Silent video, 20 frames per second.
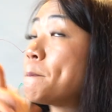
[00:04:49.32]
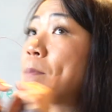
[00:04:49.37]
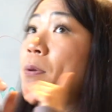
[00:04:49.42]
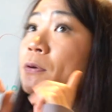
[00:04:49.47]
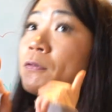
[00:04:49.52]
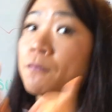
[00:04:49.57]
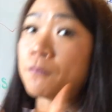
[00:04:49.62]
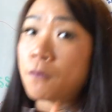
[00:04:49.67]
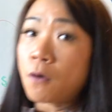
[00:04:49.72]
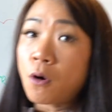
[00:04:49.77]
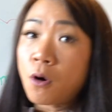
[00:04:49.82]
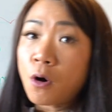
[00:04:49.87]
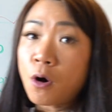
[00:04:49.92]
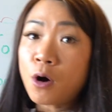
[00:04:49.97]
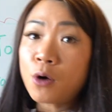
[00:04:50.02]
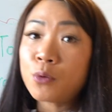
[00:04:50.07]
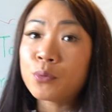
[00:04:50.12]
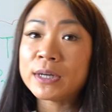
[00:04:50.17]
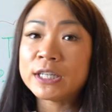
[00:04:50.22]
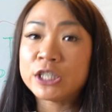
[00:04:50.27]

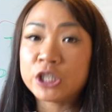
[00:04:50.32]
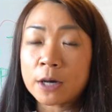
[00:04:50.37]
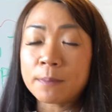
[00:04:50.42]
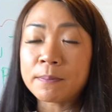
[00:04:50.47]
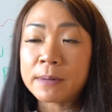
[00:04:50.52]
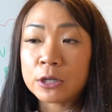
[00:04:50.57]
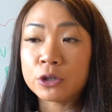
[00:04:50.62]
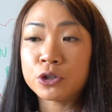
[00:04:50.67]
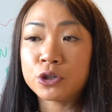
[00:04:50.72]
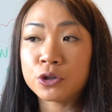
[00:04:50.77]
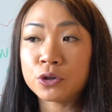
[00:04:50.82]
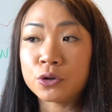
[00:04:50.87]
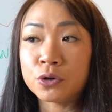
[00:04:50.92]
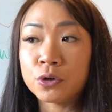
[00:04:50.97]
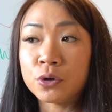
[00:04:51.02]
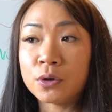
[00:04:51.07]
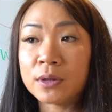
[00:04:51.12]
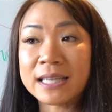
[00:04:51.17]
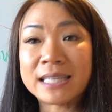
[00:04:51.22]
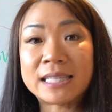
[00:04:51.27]
Before we jump
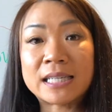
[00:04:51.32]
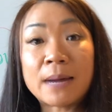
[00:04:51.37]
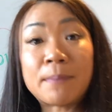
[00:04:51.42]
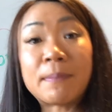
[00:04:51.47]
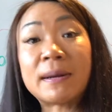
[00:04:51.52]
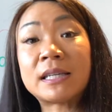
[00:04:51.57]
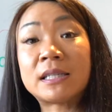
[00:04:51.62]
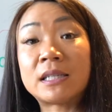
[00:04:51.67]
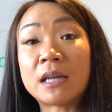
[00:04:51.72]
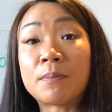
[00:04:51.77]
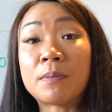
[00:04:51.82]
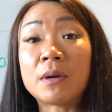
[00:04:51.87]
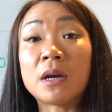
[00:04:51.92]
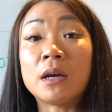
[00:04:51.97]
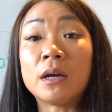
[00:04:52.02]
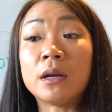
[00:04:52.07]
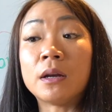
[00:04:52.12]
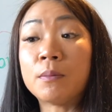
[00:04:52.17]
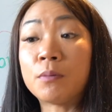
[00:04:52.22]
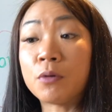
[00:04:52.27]
into the step-by-step
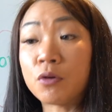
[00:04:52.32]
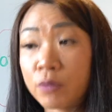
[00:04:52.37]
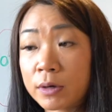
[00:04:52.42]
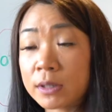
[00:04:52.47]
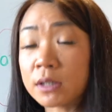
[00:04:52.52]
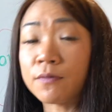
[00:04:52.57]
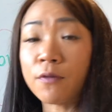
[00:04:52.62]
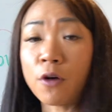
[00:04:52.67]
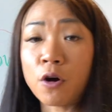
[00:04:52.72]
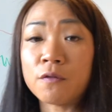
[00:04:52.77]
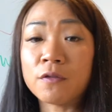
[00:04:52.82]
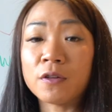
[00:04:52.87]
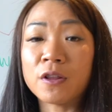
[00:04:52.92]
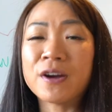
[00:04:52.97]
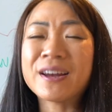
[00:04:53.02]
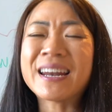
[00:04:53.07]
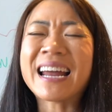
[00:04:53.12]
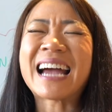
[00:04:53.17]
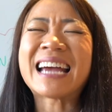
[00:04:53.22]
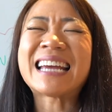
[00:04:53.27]
in progressive
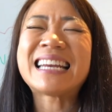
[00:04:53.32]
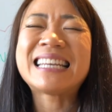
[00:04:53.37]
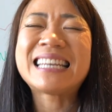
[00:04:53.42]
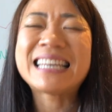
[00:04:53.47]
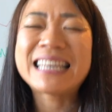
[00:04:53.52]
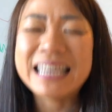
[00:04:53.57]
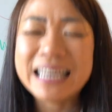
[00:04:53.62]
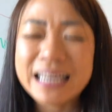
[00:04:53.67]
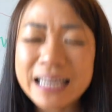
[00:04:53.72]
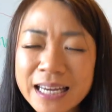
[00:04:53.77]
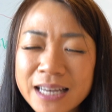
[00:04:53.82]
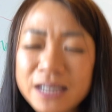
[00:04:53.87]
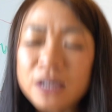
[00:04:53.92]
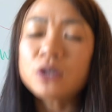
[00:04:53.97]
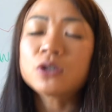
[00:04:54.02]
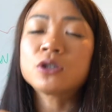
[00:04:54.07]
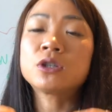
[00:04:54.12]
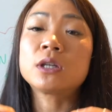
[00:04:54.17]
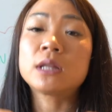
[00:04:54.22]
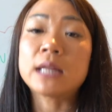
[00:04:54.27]
overload, I need
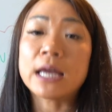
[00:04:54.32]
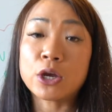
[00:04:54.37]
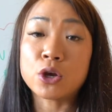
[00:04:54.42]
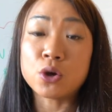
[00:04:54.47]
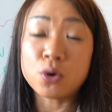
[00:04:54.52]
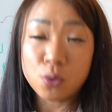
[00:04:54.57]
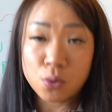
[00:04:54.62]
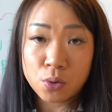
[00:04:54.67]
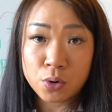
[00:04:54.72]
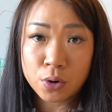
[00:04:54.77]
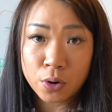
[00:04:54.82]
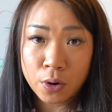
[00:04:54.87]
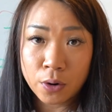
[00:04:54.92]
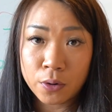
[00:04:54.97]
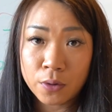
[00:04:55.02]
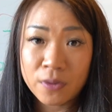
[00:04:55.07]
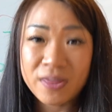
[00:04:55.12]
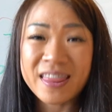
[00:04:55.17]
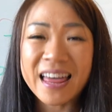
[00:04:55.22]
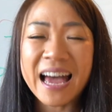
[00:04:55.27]
to let you all
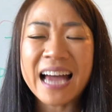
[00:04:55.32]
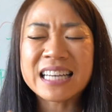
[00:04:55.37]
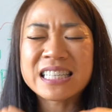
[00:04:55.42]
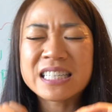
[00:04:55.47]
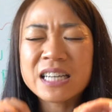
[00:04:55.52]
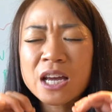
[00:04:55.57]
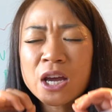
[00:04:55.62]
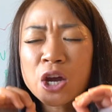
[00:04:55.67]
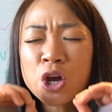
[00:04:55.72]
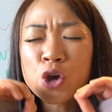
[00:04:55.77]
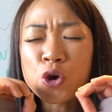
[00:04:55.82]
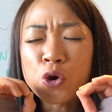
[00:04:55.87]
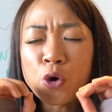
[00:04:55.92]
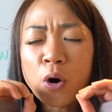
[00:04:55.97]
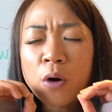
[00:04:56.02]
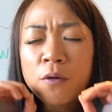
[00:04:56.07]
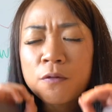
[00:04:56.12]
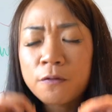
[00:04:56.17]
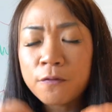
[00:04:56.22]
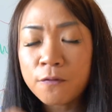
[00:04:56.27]
know that
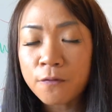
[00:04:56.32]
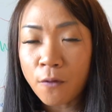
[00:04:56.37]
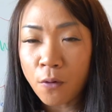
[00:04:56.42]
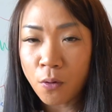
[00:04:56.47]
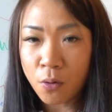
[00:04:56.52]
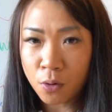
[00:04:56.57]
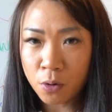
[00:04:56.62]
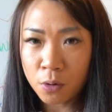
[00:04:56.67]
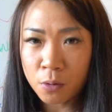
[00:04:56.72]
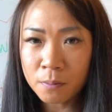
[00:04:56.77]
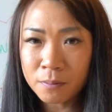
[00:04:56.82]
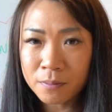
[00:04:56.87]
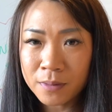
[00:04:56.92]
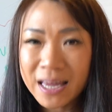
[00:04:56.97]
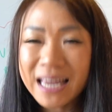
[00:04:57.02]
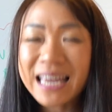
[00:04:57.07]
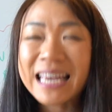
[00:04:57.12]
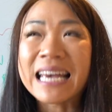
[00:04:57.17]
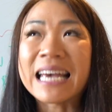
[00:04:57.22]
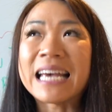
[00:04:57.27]
your form
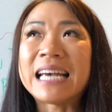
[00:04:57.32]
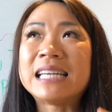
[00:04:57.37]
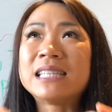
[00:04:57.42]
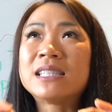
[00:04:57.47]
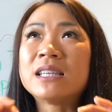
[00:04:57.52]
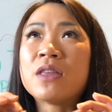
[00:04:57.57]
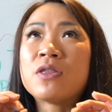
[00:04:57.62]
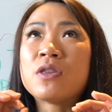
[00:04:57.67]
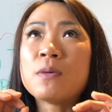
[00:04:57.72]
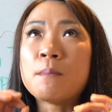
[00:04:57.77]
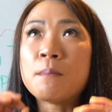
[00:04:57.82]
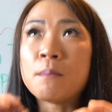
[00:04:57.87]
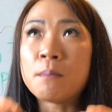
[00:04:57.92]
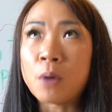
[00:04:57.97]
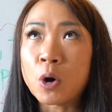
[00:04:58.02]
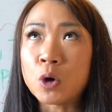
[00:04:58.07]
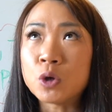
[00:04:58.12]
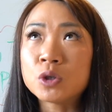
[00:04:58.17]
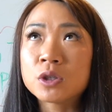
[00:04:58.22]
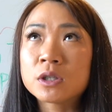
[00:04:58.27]
is the
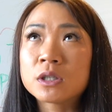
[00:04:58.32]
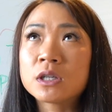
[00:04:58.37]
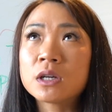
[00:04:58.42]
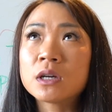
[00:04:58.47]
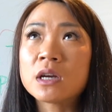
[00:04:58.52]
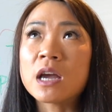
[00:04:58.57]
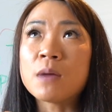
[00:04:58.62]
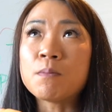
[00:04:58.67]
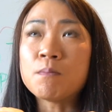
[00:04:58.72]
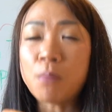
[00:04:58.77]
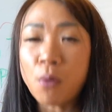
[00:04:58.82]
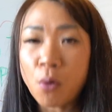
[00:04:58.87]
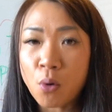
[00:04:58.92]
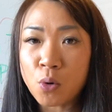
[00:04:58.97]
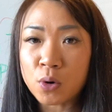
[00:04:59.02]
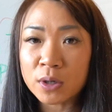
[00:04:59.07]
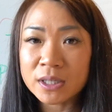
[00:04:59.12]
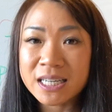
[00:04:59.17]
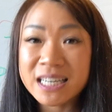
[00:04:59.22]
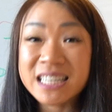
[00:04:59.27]
most
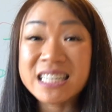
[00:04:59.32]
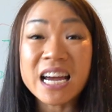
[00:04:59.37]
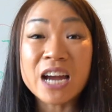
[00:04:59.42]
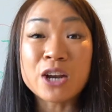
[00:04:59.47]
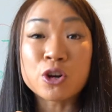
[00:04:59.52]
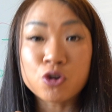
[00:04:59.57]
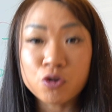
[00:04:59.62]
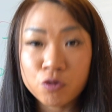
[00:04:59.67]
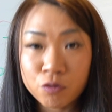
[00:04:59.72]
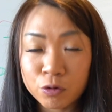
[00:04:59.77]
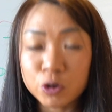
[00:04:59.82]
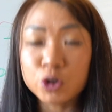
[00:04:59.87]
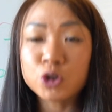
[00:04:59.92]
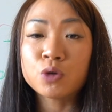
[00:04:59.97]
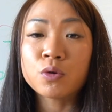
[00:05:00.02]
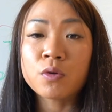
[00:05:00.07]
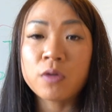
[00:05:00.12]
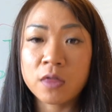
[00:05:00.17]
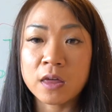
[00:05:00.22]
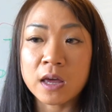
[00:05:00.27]
important and
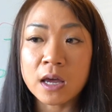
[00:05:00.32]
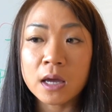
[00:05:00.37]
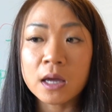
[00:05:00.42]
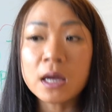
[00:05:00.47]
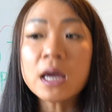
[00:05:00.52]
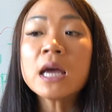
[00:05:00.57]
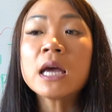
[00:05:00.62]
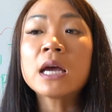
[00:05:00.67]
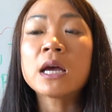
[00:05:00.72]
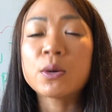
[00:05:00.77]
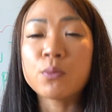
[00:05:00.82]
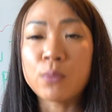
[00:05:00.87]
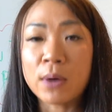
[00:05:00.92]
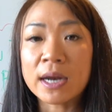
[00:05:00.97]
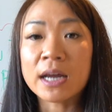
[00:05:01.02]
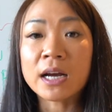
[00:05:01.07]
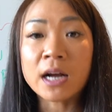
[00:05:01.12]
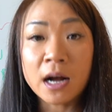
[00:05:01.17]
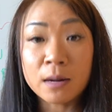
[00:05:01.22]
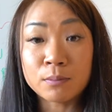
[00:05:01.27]
crucial thing when
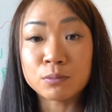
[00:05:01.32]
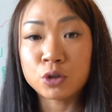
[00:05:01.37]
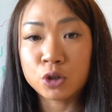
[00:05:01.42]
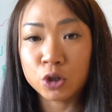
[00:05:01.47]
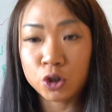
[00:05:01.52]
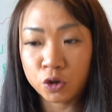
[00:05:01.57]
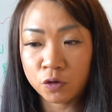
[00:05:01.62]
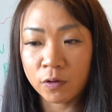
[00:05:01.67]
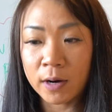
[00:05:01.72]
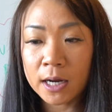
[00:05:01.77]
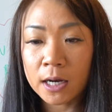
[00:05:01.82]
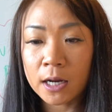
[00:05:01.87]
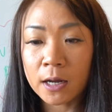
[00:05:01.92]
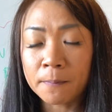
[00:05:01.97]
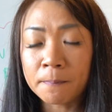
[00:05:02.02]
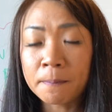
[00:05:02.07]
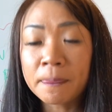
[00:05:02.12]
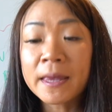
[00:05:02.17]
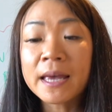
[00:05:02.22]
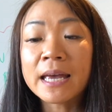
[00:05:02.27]
it comes to training.
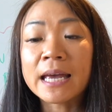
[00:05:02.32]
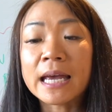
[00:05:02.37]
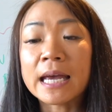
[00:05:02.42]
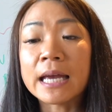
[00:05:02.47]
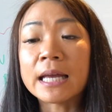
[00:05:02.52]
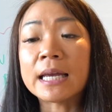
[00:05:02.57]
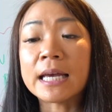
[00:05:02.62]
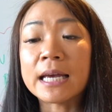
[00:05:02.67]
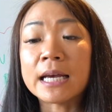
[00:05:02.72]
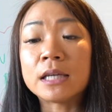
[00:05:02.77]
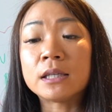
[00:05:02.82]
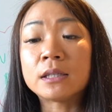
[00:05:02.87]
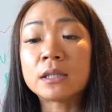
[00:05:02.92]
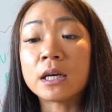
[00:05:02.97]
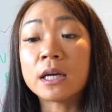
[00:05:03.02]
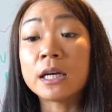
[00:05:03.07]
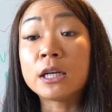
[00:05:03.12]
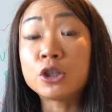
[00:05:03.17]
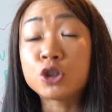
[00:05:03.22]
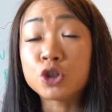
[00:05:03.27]

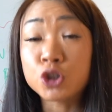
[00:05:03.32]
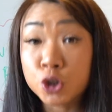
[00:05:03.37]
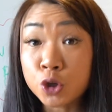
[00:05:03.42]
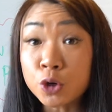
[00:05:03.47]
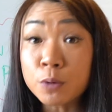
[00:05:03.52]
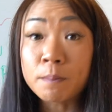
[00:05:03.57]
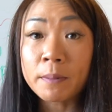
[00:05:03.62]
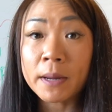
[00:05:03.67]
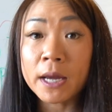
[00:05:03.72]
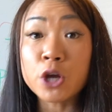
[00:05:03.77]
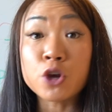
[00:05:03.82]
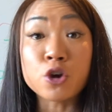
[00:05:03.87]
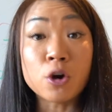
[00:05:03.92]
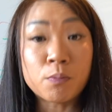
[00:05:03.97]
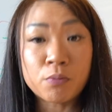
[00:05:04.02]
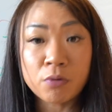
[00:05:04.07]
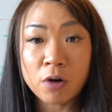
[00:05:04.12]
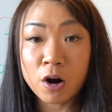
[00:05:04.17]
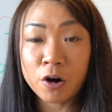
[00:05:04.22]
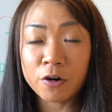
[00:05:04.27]
It should be your
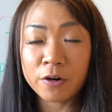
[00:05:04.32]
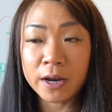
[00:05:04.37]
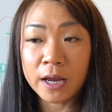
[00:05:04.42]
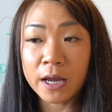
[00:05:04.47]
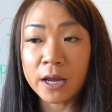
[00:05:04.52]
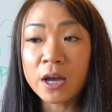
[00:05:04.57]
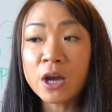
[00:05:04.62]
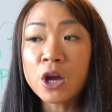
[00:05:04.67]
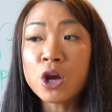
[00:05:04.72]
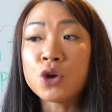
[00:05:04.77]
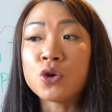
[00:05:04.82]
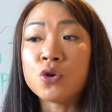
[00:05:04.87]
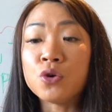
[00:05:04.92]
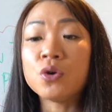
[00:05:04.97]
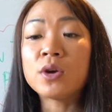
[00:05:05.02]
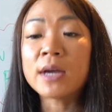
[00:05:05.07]
priority. You